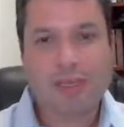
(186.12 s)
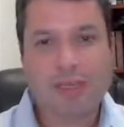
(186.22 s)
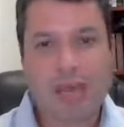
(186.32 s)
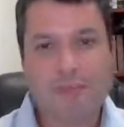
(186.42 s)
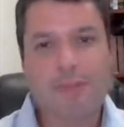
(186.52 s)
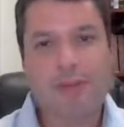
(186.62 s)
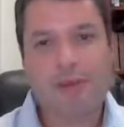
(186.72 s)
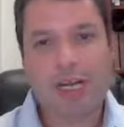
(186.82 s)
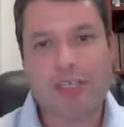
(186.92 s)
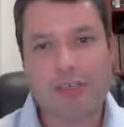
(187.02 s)
Yep,
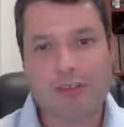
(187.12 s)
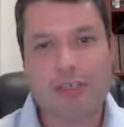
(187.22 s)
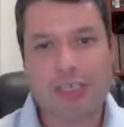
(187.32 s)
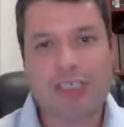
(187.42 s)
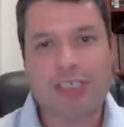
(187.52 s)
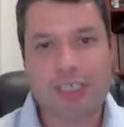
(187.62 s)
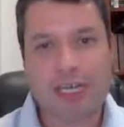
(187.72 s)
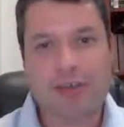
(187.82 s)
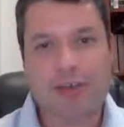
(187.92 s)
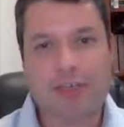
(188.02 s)
Director of the
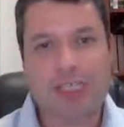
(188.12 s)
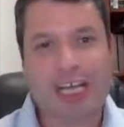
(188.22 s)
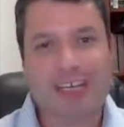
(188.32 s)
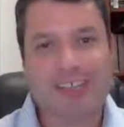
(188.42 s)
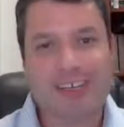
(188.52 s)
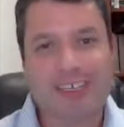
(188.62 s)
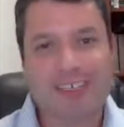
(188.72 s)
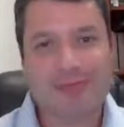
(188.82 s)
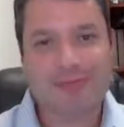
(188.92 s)
Knesset Christian Allies Caucus.